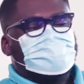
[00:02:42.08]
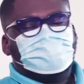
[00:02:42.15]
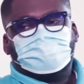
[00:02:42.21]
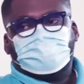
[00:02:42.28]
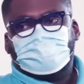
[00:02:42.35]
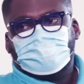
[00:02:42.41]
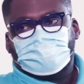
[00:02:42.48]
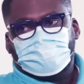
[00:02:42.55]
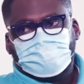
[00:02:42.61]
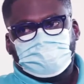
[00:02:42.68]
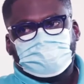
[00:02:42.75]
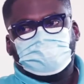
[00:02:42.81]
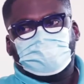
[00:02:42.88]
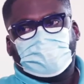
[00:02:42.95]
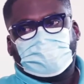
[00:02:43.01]
it
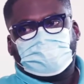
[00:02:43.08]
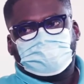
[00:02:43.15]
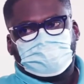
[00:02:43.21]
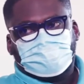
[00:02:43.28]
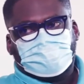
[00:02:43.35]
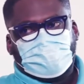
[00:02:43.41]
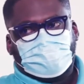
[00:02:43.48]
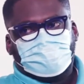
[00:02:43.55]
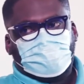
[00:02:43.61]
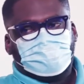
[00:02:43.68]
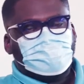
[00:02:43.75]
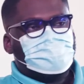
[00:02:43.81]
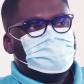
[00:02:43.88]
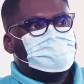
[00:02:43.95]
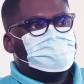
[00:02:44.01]
reduced, we can do that, but
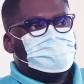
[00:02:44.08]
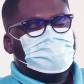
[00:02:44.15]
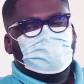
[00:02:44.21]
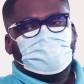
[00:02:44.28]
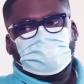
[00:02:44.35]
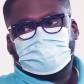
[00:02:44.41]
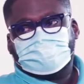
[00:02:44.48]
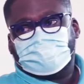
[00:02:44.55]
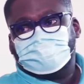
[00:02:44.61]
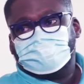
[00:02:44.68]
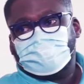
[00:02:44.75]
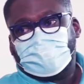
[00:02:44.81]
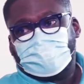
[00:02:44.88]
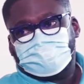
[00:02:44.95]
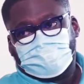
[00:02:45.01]
we don't do less than
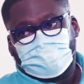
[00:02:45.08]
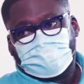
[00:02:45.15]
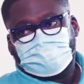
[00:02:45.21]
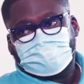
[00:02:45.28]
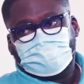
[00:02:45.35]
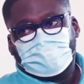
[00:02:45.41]
5 years